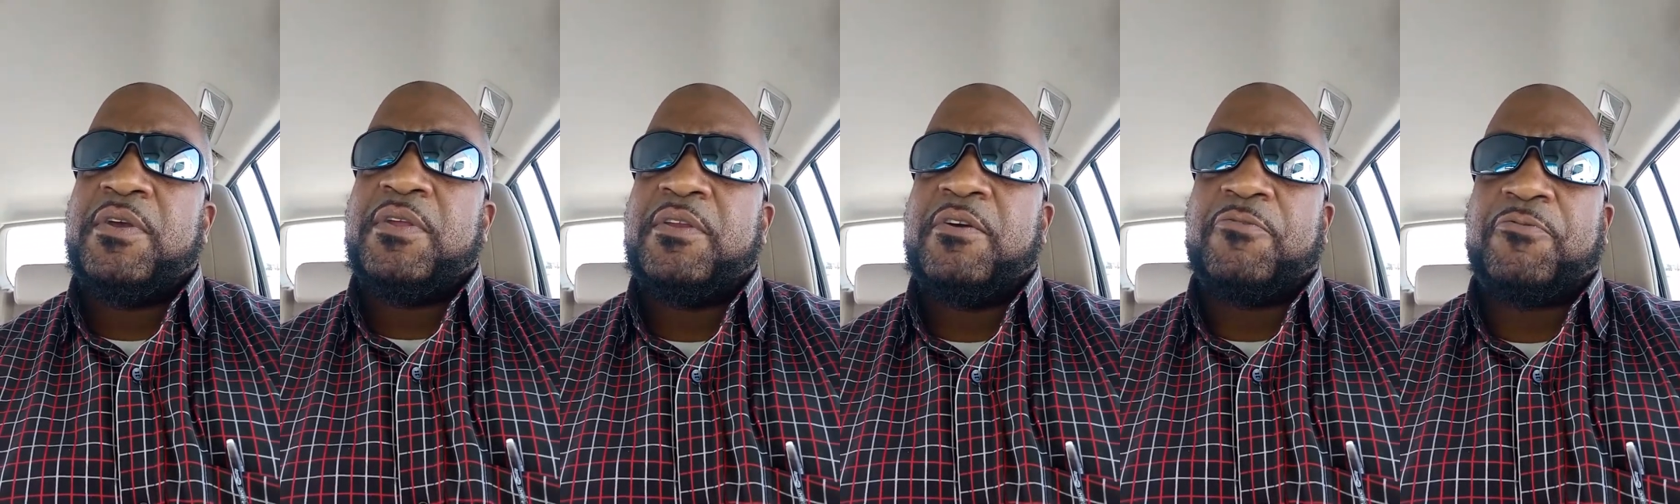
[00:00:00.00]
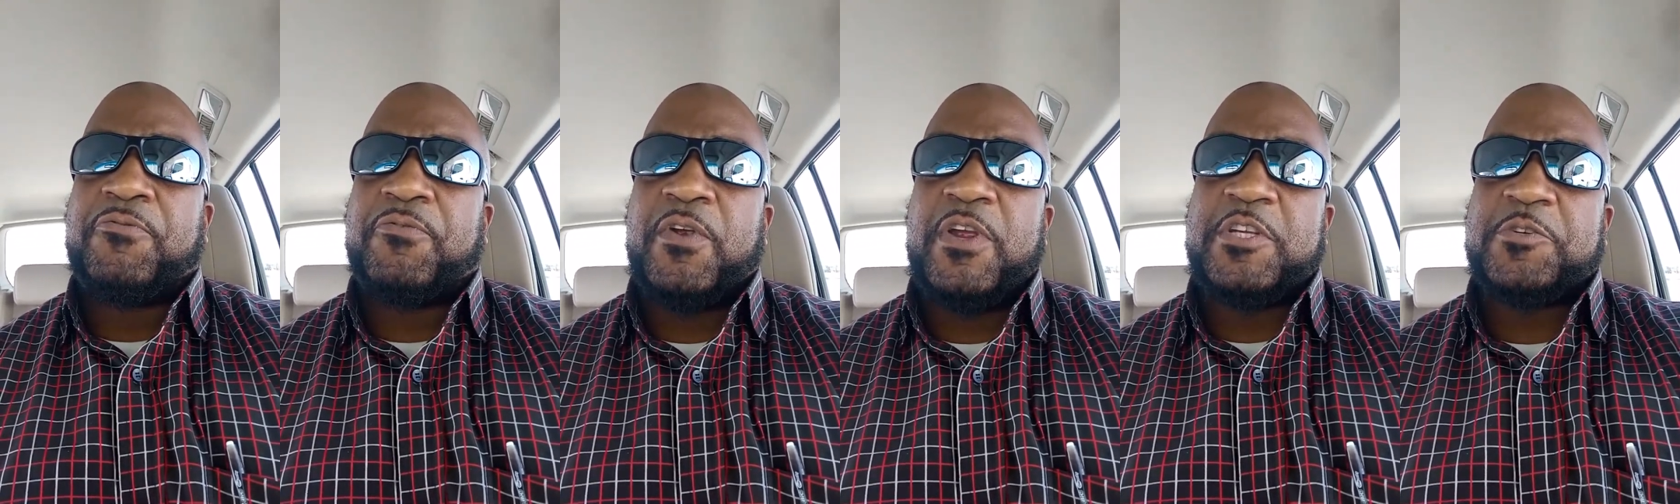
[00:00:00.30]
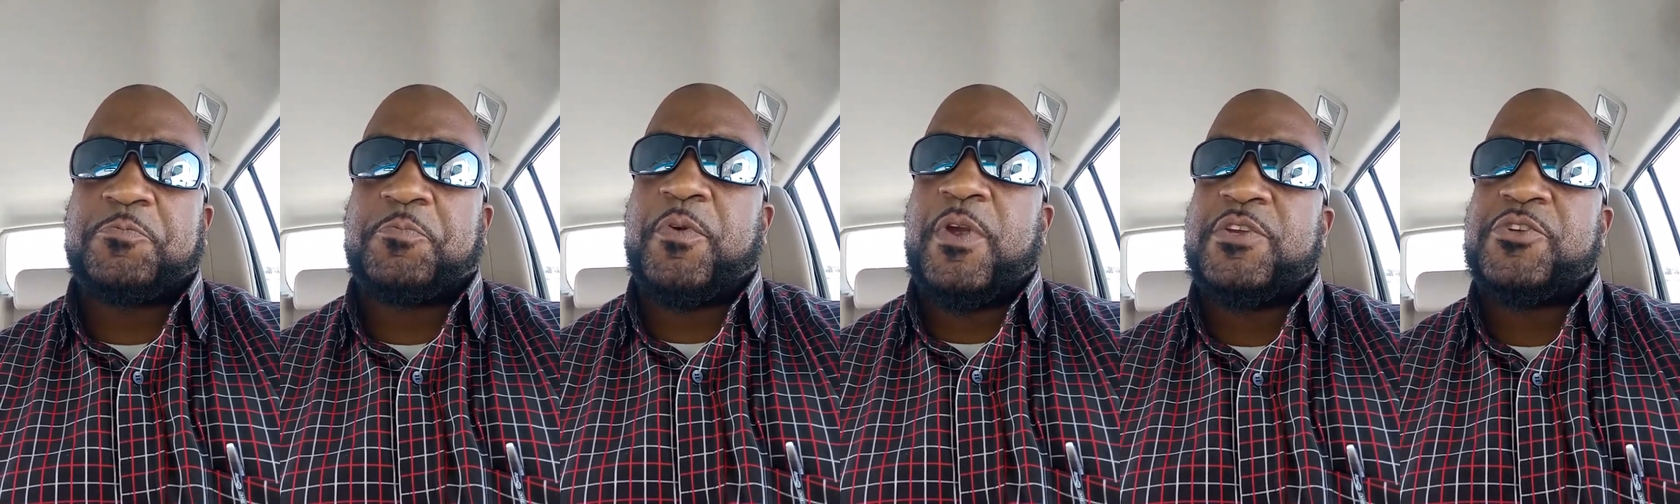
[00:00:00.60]
no
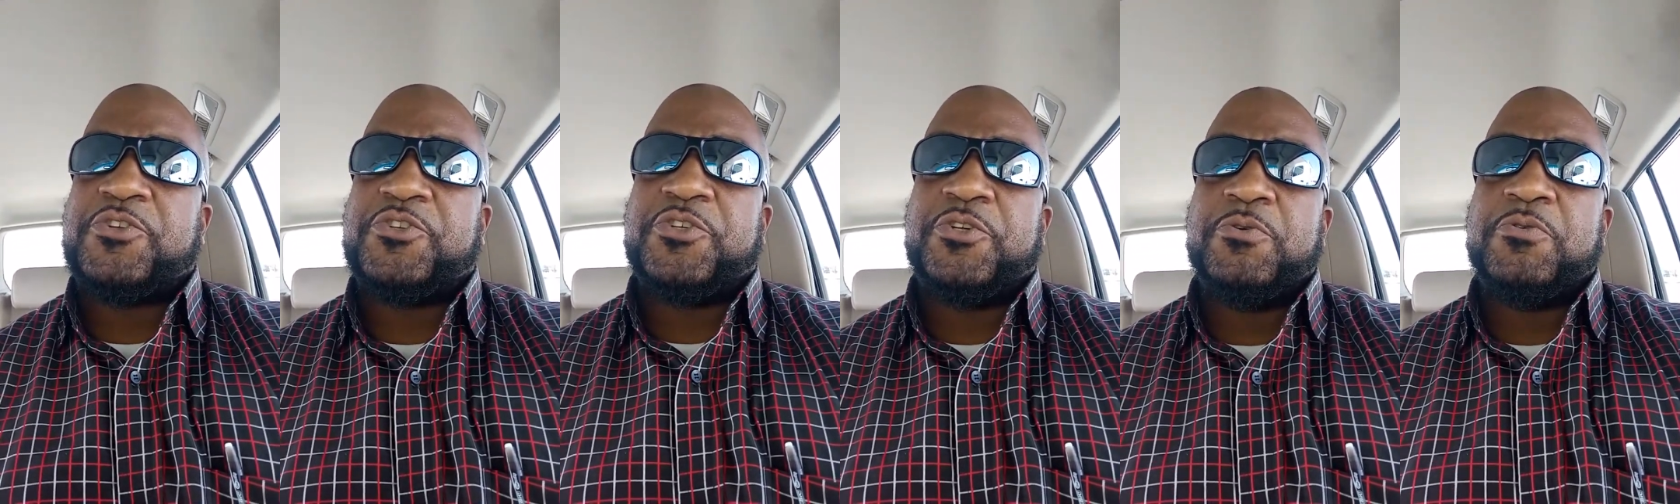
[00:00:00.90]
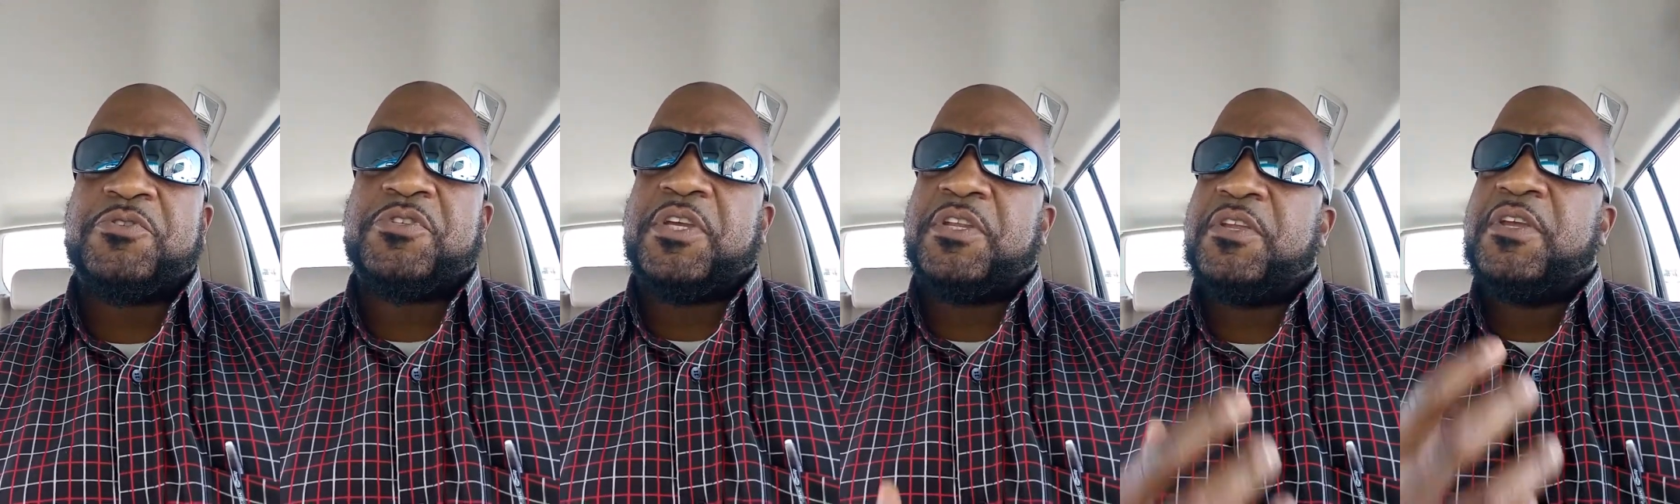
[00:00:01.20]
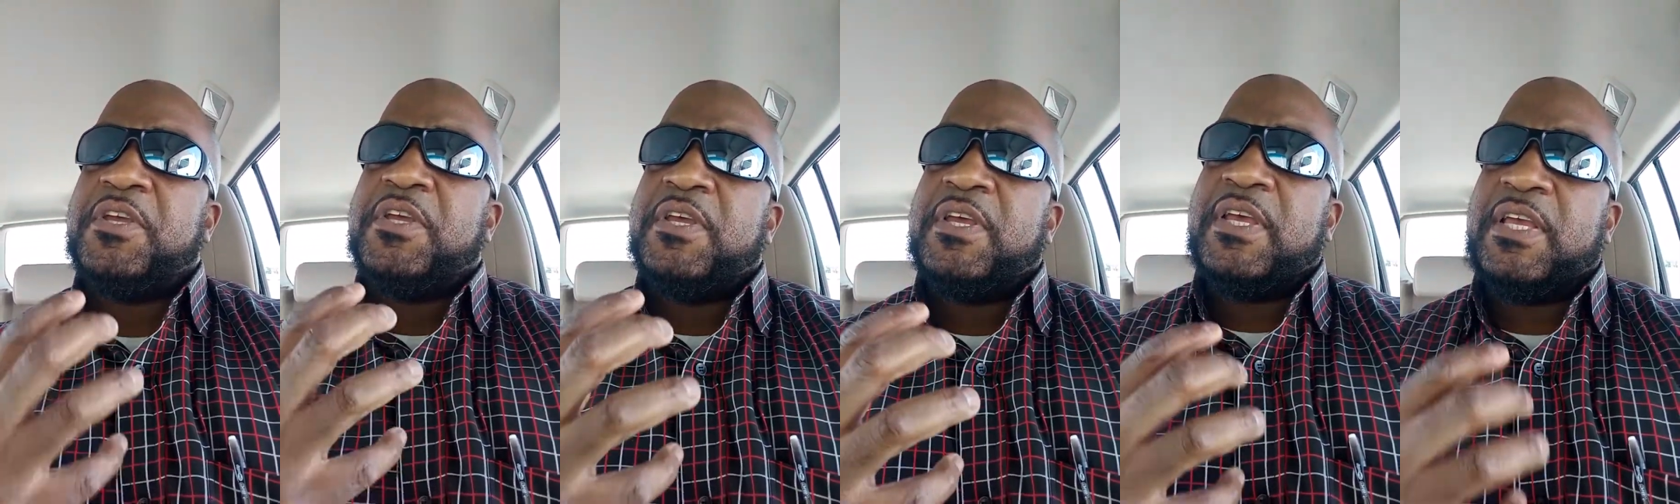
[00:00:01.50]
fresh pressed juice, and,
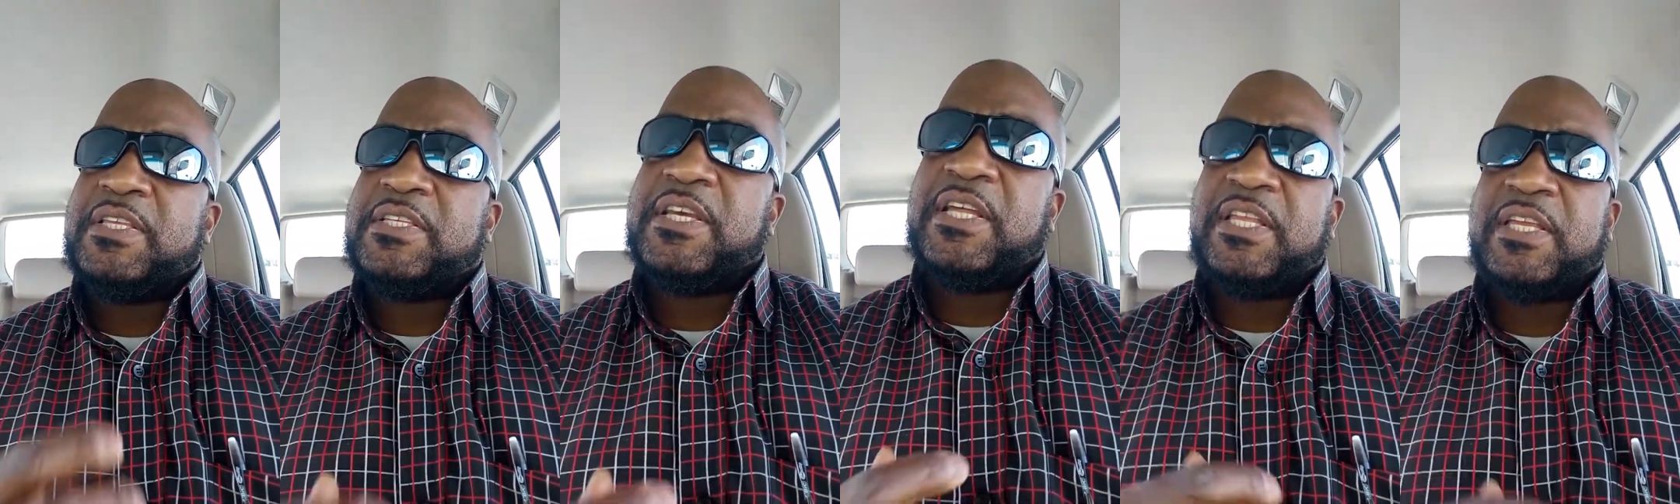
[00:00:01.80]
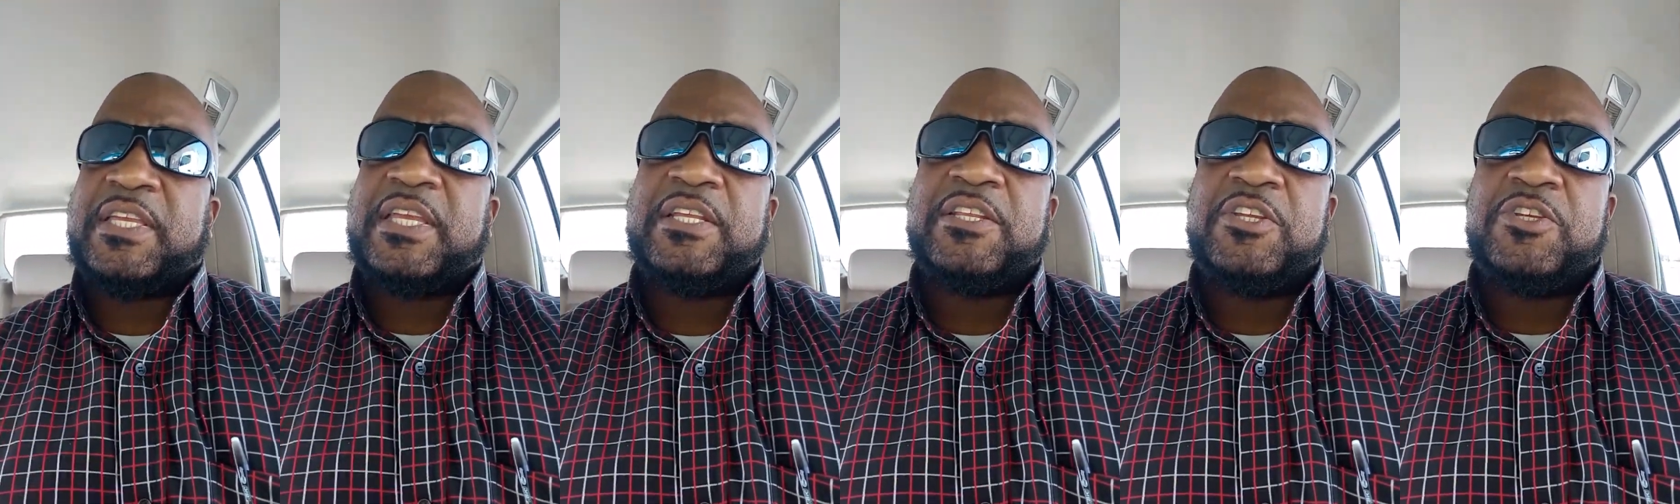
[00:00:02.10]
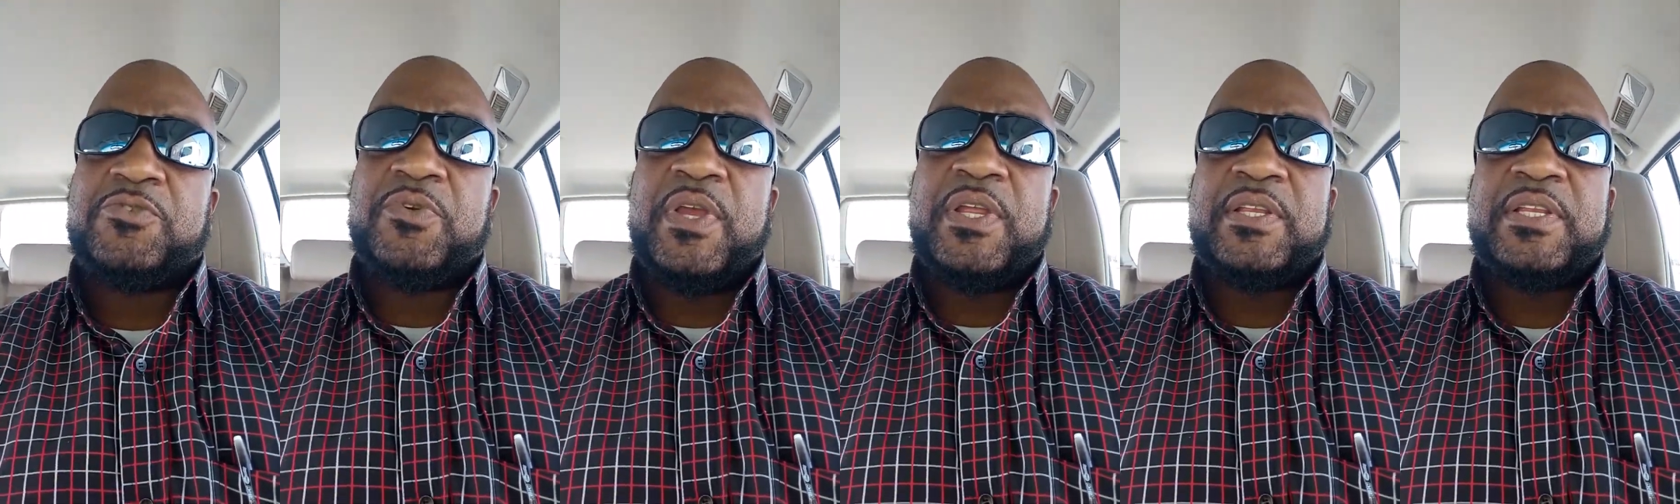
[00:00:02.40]
and tell a kid to
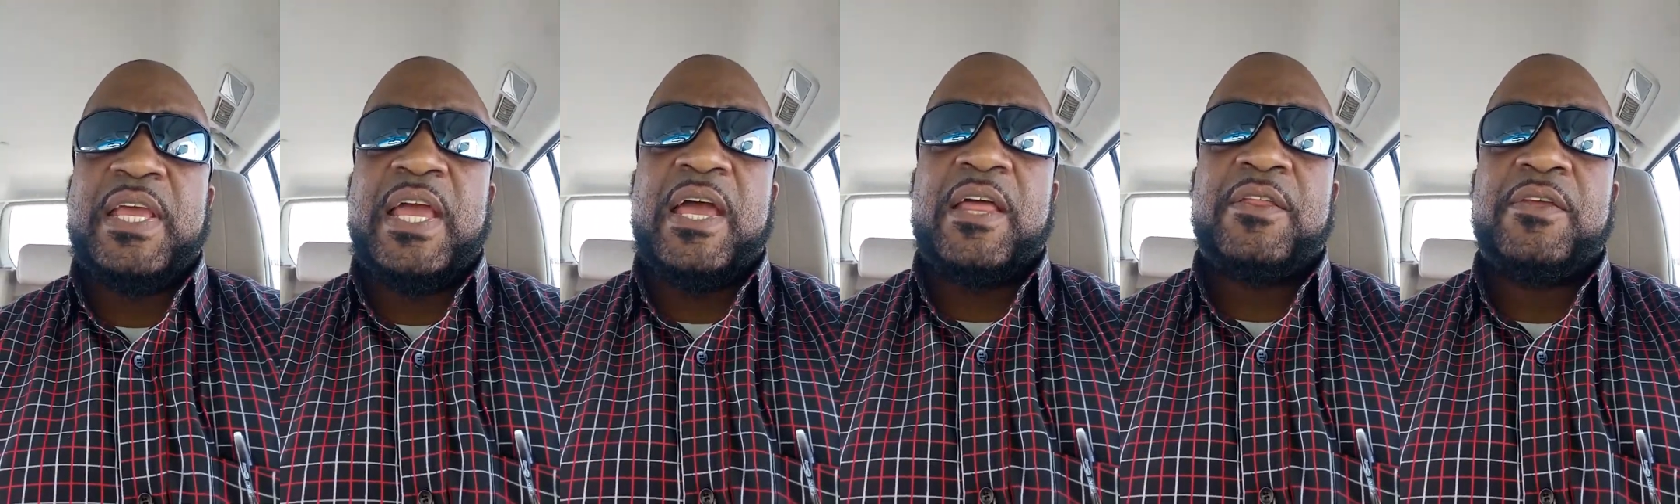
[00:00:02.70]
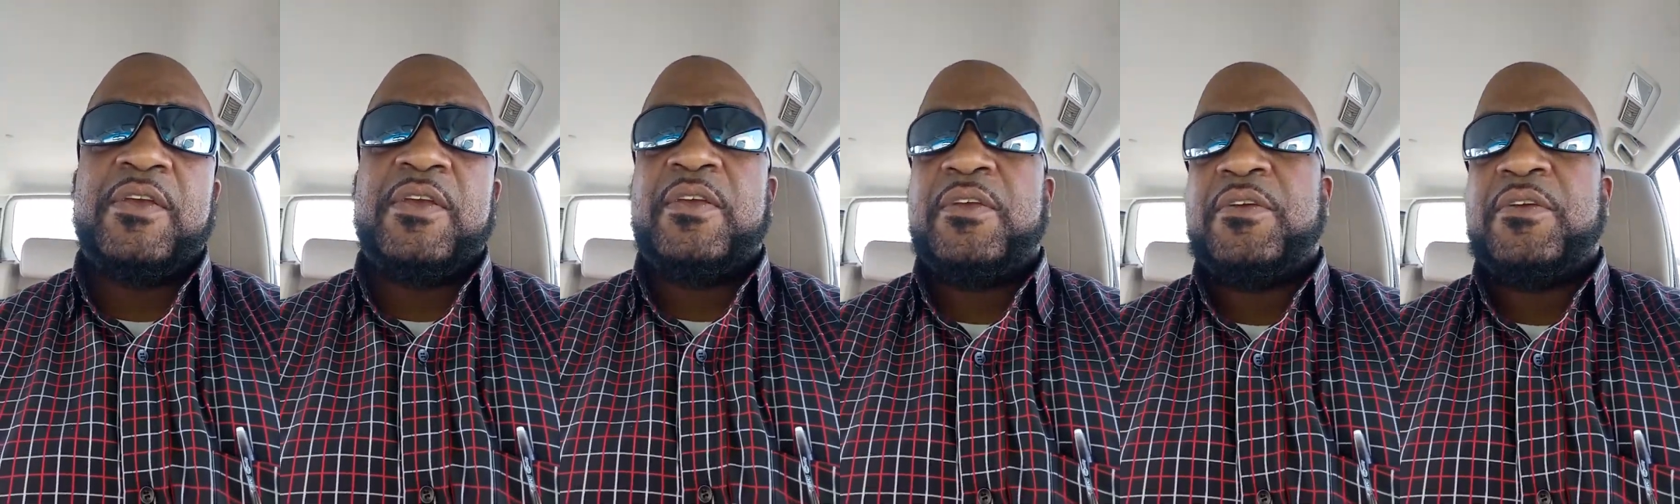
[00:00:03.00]
drink that.